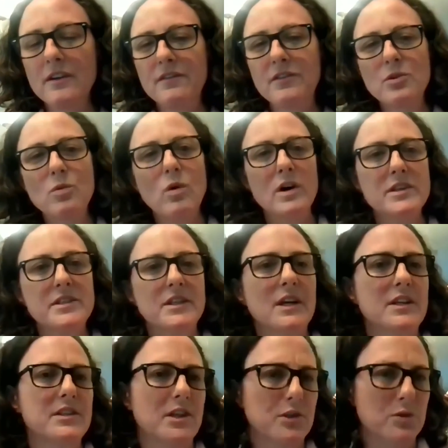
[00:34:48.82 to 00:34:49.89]
if you want to
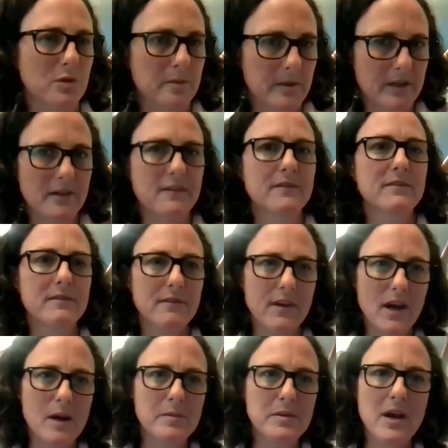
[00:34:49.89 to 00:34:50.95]
get in touch with me.
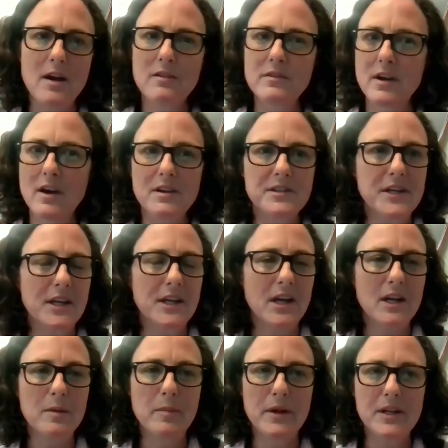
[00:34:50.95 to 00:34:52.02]
I'll take
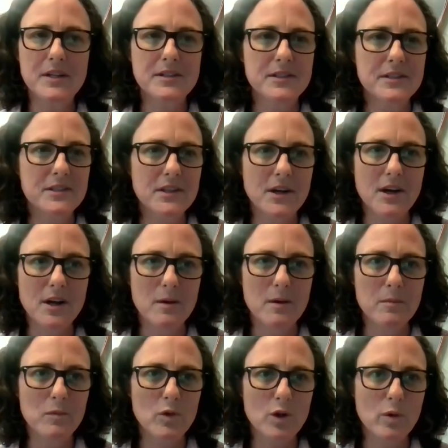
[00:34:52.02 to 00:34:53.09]
anybody's
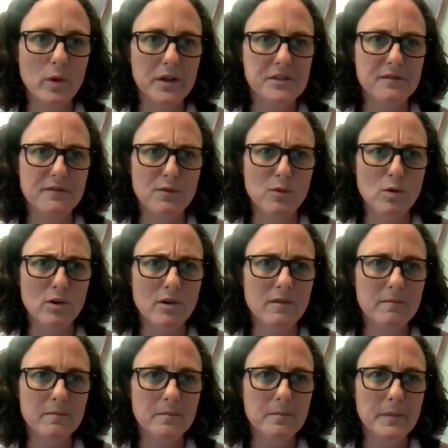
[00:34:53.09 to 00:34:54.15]
request for
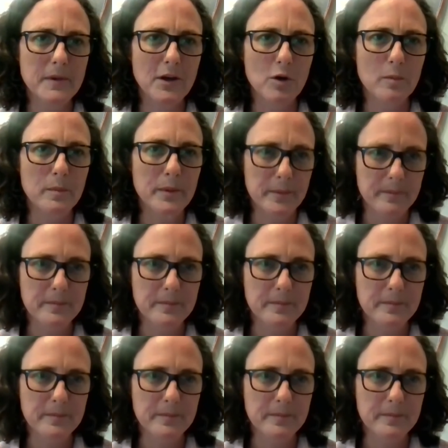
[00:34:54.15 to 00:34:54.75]
help.